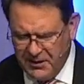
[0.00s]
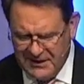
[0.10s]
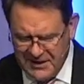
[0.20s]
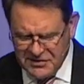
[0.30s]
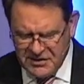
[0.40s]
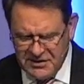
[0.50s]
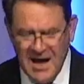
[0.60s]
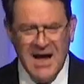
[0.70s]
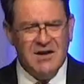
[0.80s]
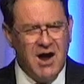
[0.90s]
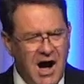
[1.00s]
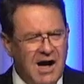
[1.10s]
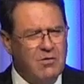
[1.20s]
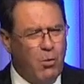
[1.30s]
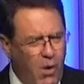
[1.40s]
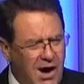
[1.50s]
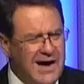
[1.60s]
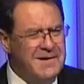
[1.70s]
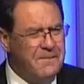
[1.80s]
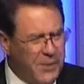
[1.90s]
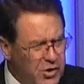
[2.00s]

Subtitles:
And listen, not one